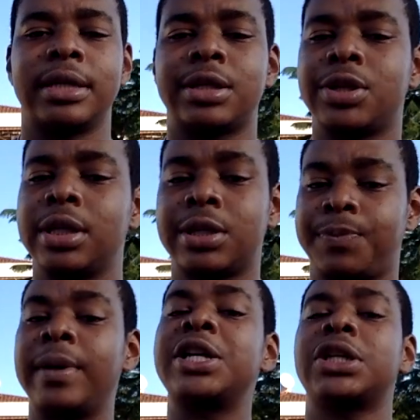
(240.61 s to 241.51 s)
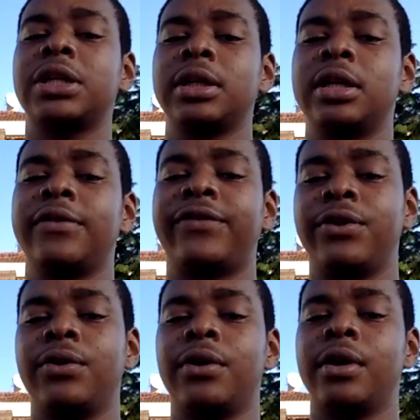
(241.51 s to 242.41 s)
especially if
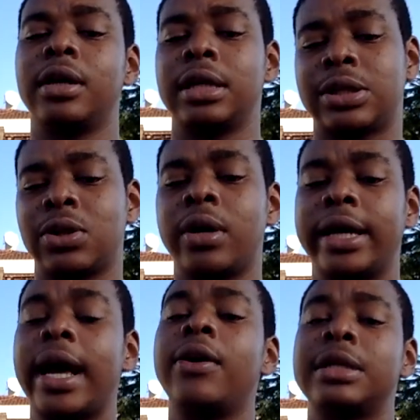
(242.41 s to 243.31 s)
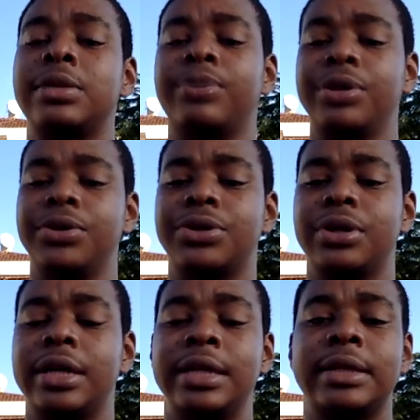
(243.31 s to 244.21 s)
you're starting out as a producer,
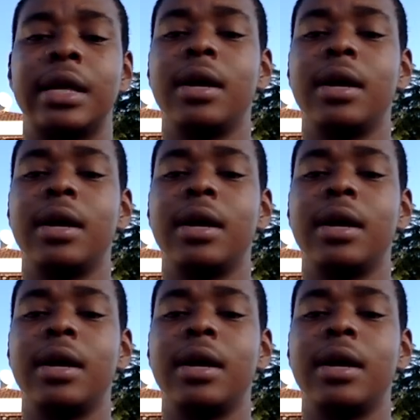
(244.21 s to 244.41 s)
is